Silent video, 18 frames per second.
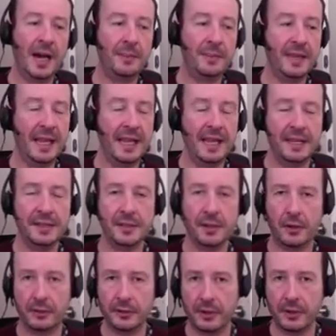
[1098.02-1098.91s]
There is
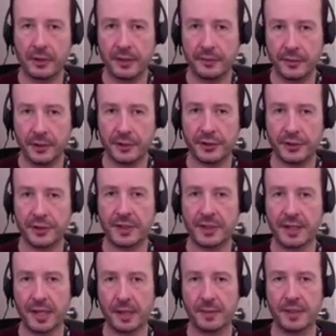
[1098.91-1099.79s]
an online
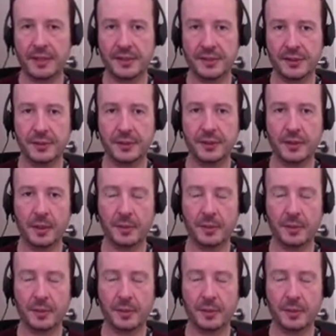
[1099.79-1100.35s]
version coming soon.